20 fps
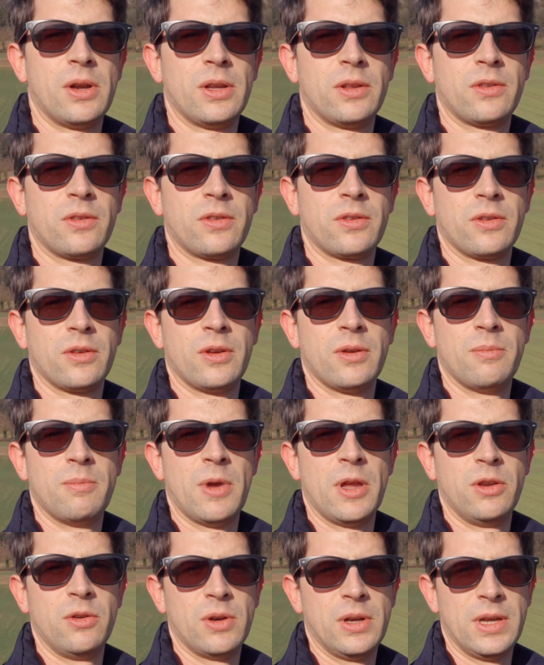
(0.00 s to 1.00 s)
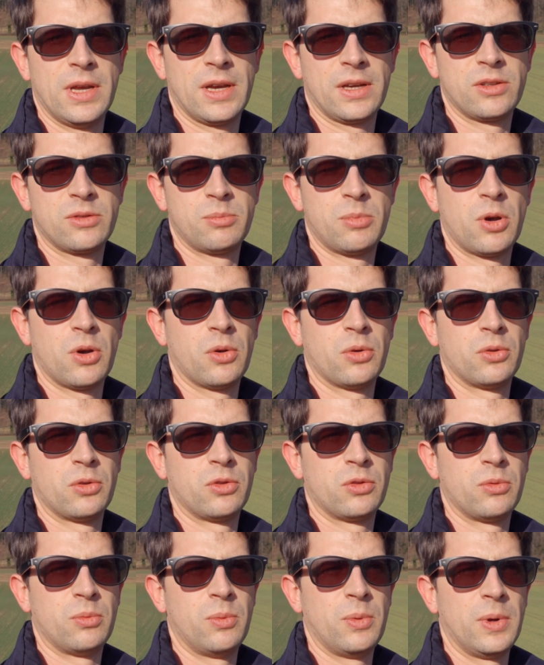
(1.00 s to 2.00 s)
it's manually
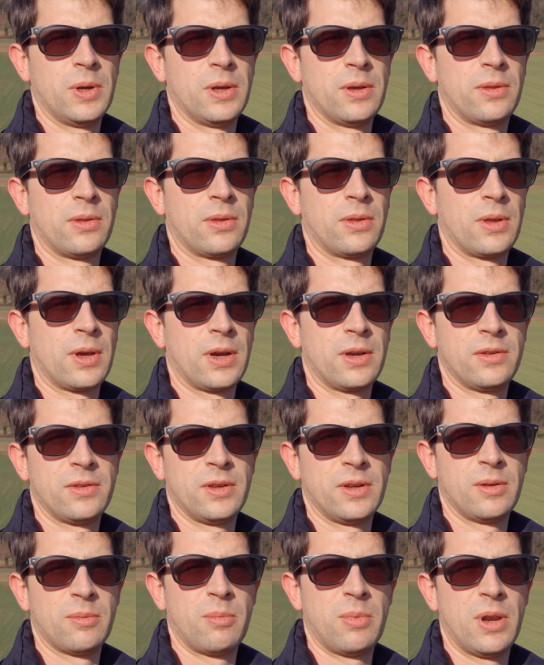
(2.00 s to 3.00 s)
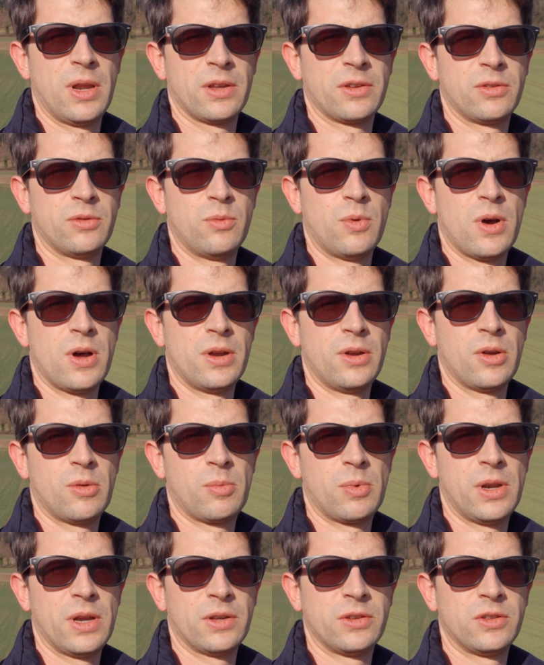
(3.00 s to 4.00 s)
exposed with, I think, +1 or
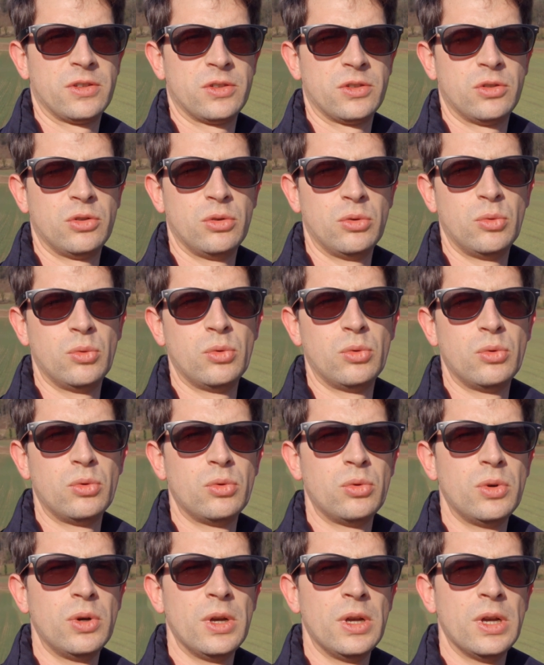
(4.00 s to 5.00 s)
+2,